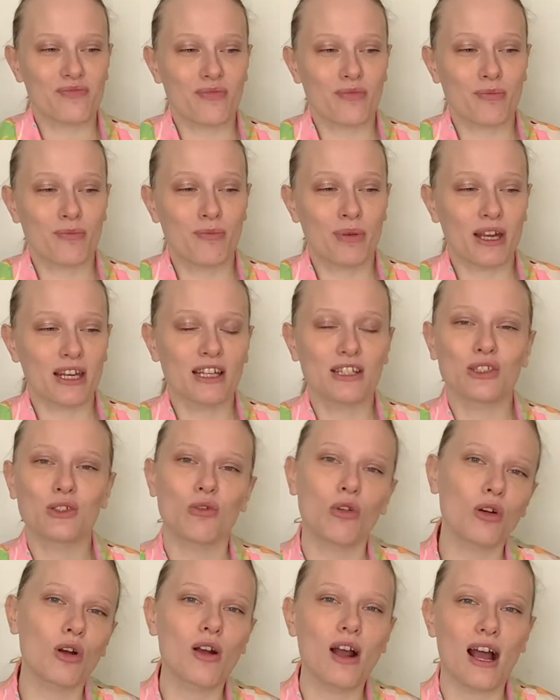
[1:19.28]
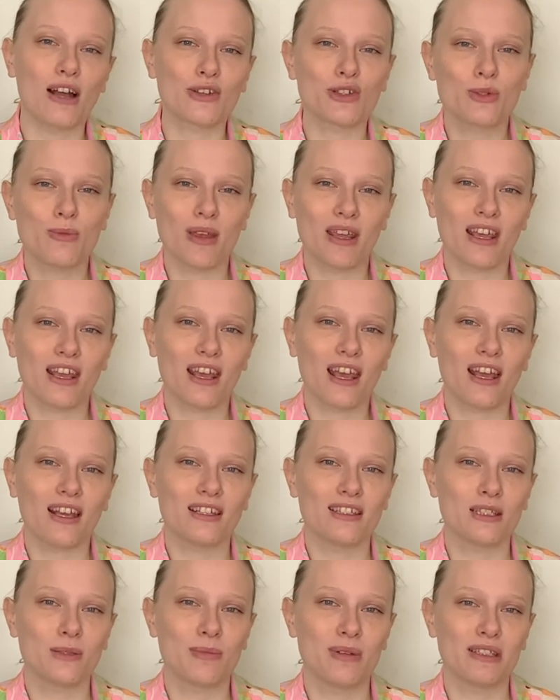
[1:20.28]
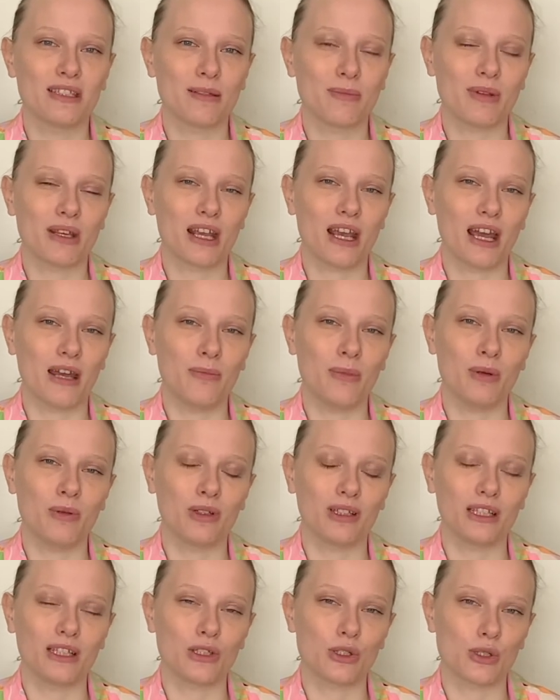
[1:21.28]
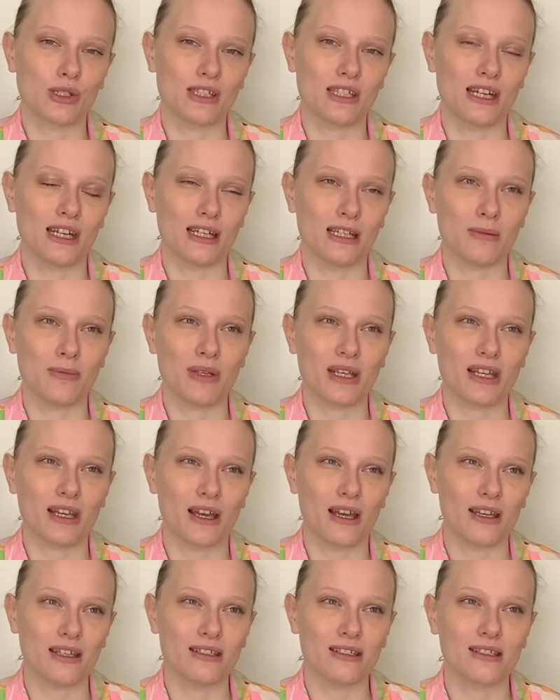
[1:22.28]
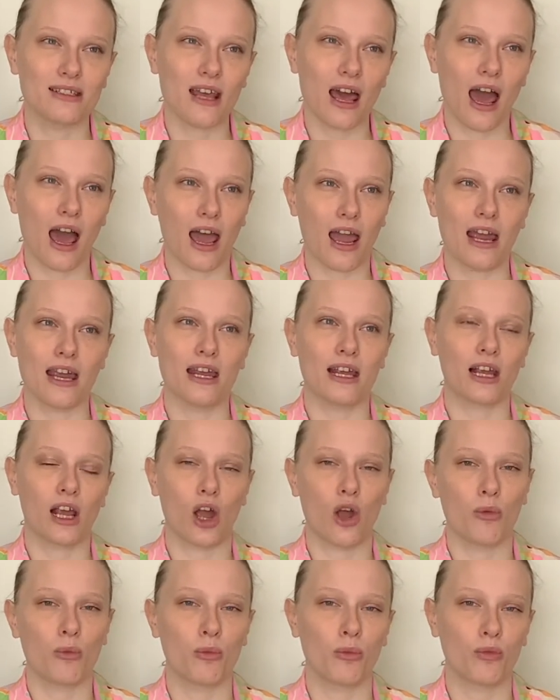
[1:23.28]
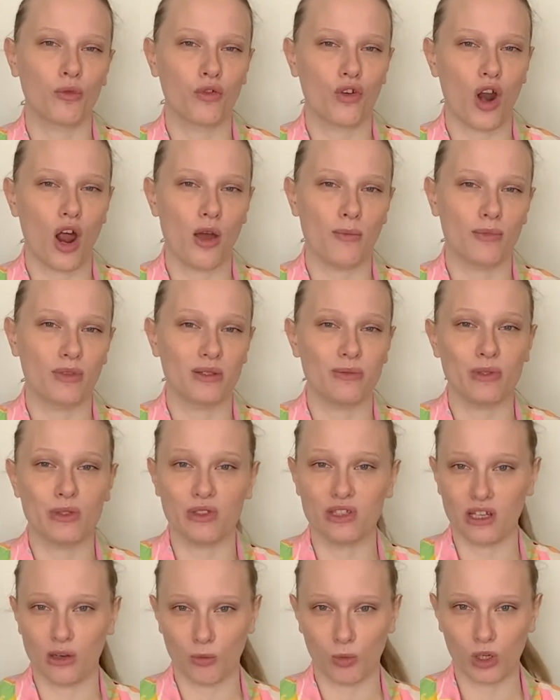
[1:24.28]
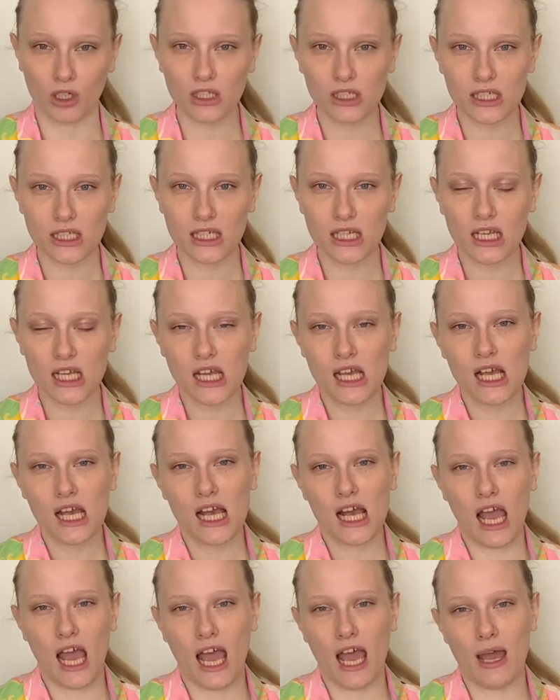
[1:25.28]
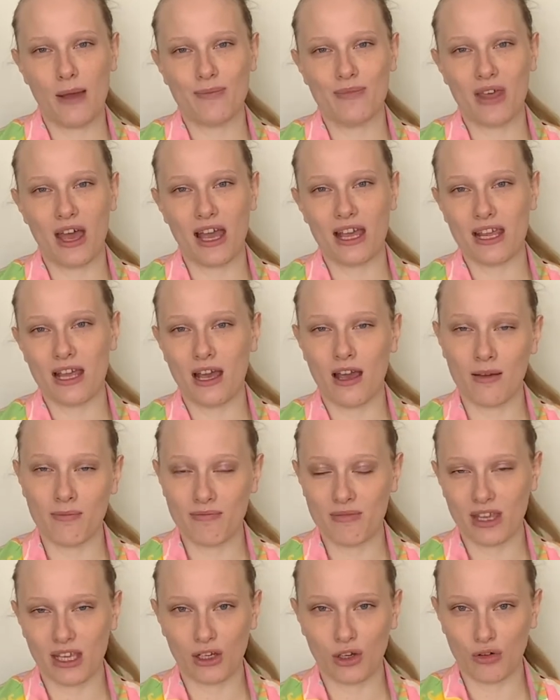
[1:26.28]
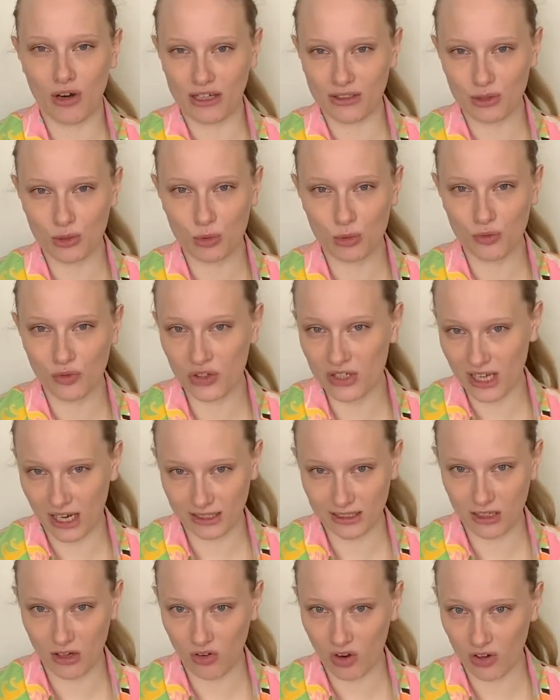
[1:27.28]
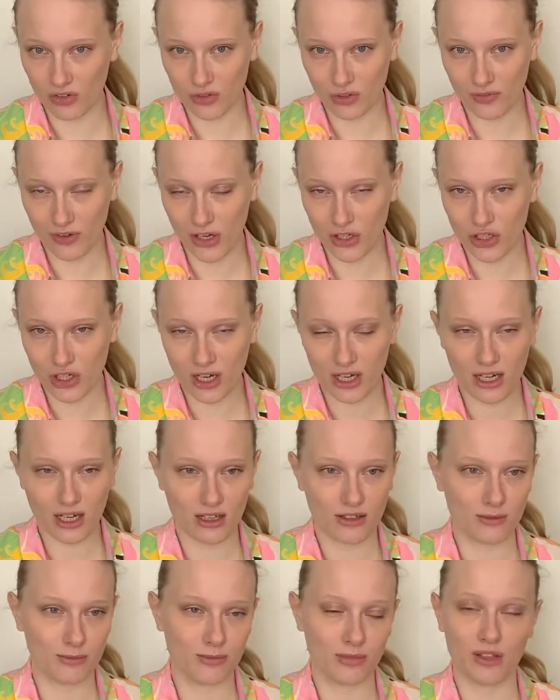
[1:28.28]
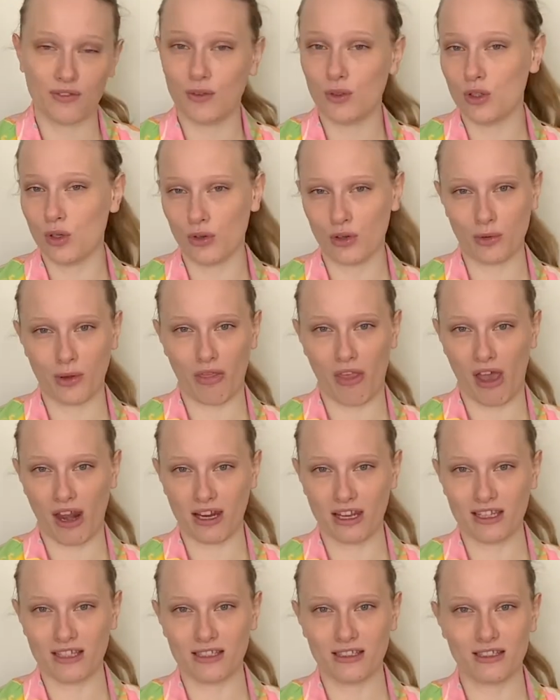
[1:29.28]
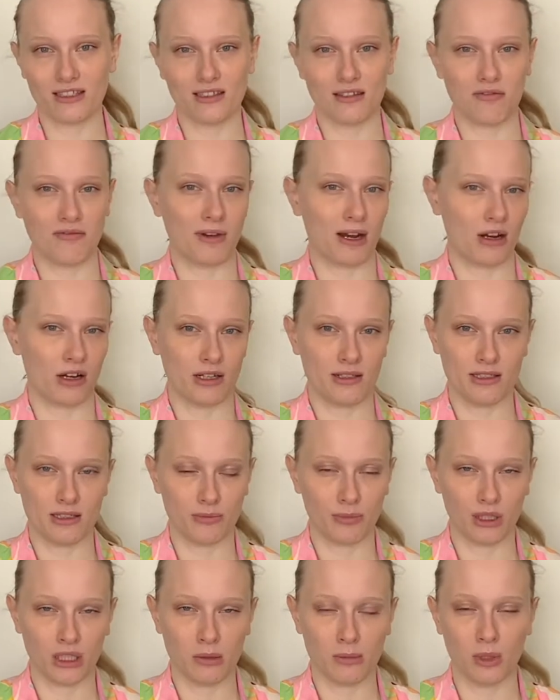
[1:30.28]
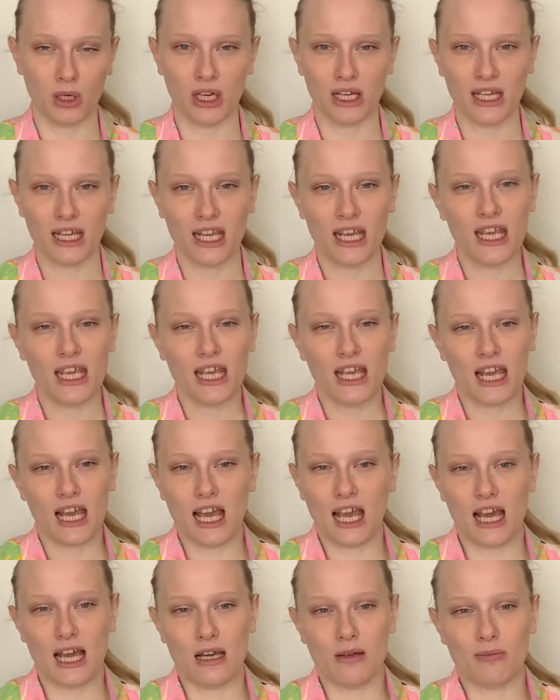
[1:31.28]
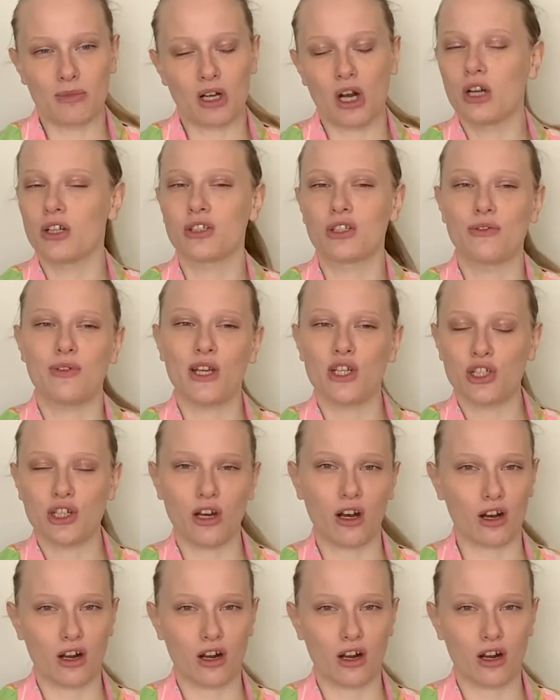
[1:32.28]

But historical costuming has been something I've been really interested in because I come from the museum world. I am in grad school for textile conservation, and if you don't know what that is, very simply put, our conservation